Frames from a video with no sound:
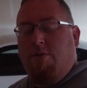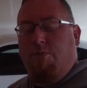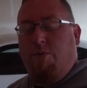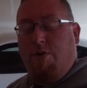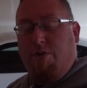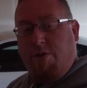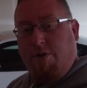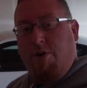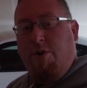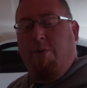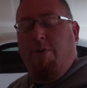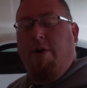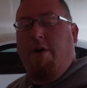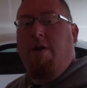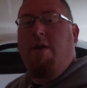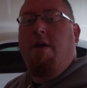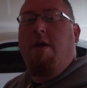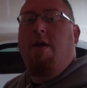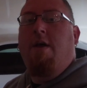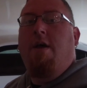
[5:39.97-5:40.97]
the new
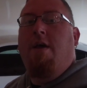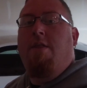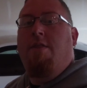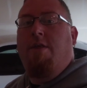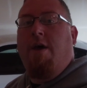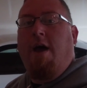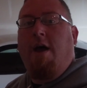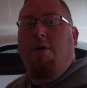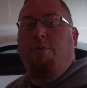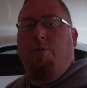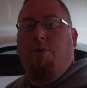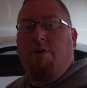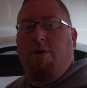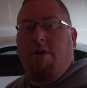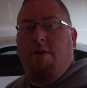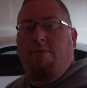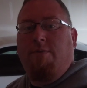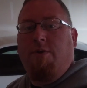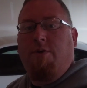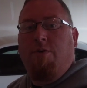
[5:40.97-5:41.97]
one, that will
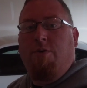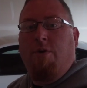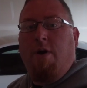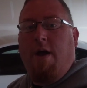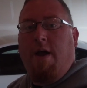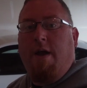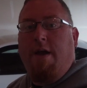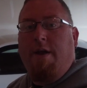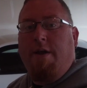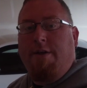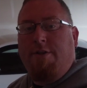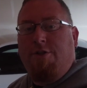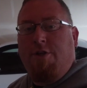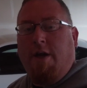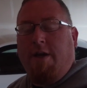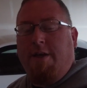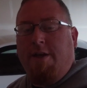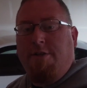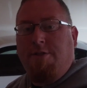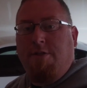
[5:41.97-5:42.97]
give you a
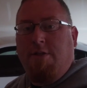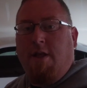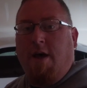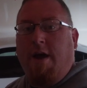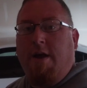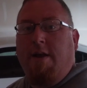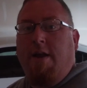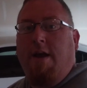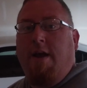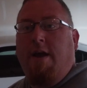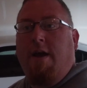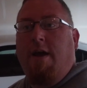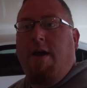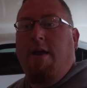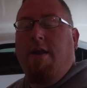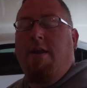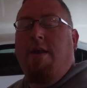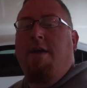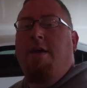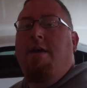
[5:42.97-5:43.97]
check engine light.
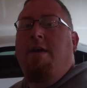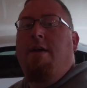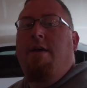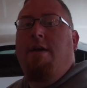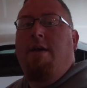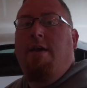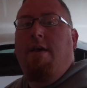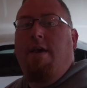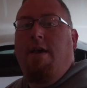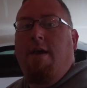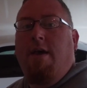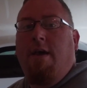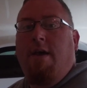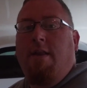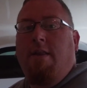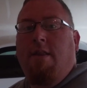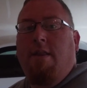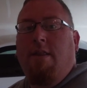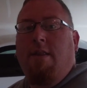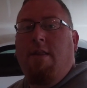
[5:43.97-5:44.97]
And
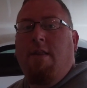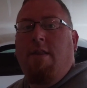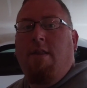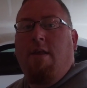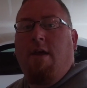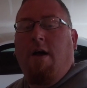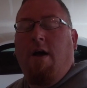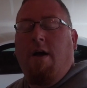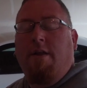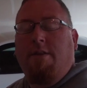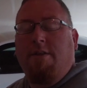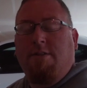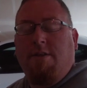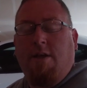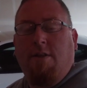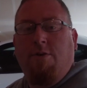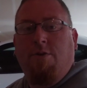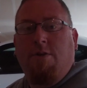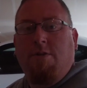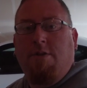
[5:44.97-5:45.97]
in the
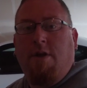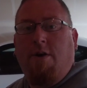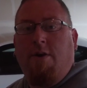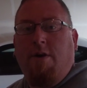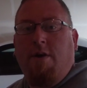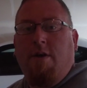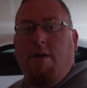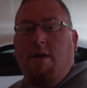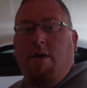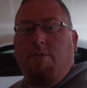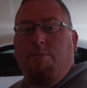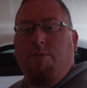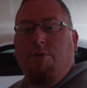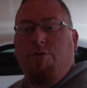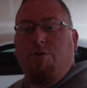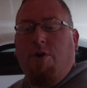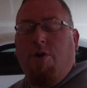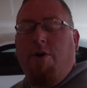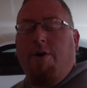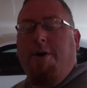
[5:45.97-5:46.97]
St. Louis area in
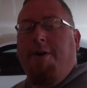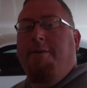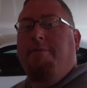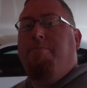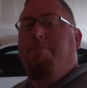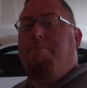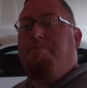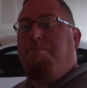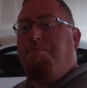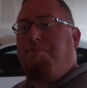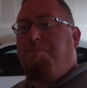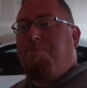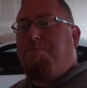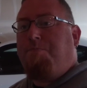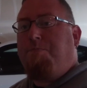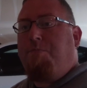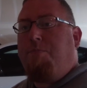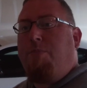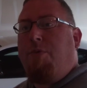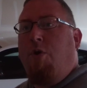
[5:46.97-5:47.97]
Missouri,
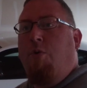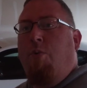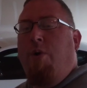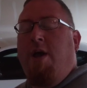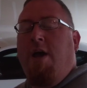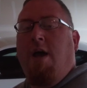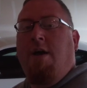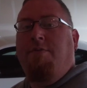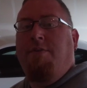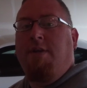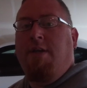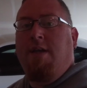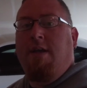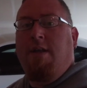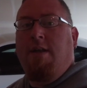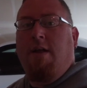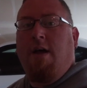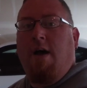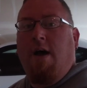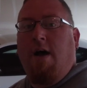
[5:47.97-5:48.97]
we have to
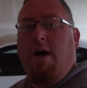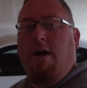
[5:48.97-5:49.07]
get